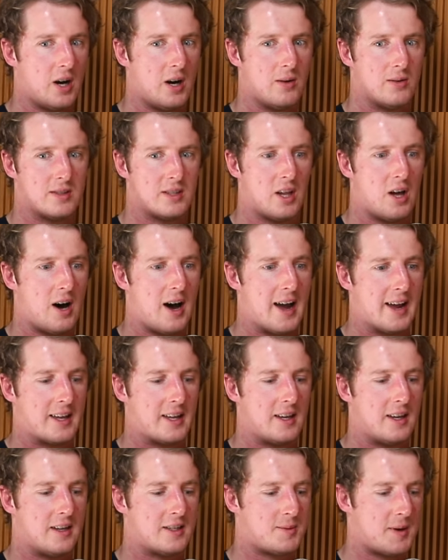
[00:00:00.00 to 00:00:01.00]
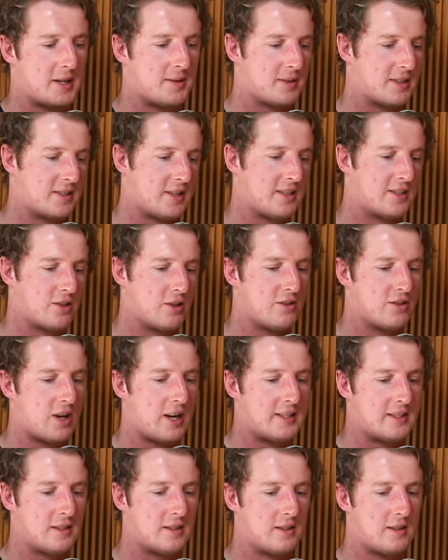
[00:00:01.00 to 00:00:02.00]
I was like, especially because as soon as
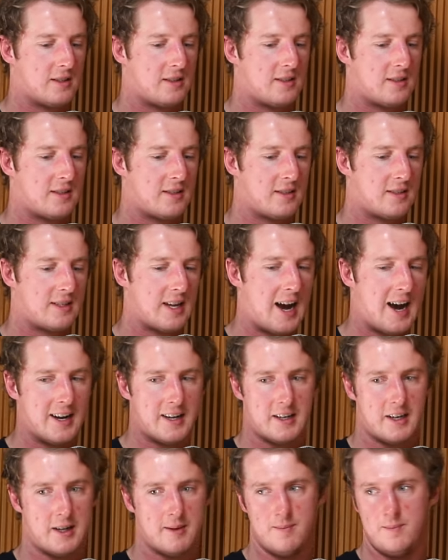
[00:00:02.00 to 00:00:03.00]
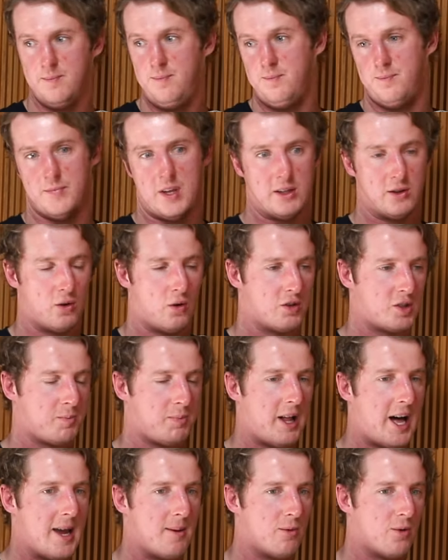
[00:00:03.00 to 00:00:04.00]
I started it and
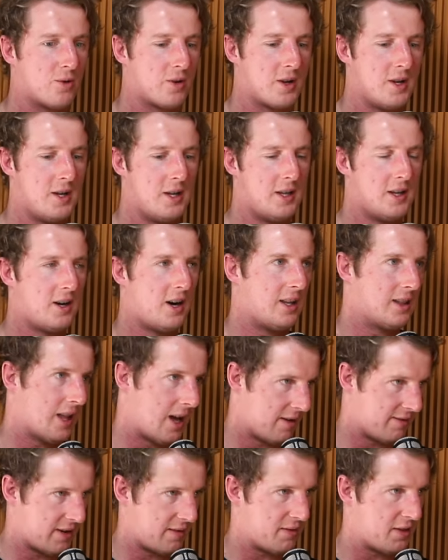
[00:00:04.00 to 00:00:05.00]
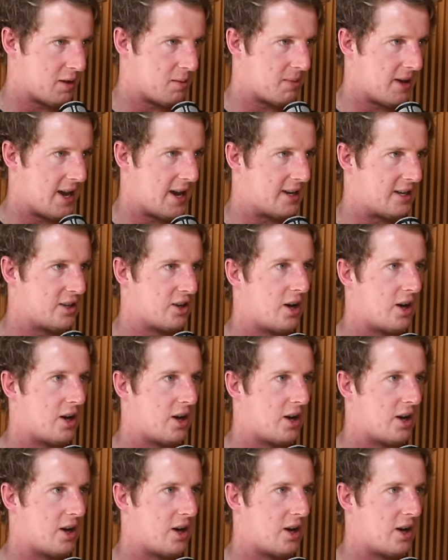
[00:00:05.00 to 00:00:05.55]
launched Playbook, I loved everything about it.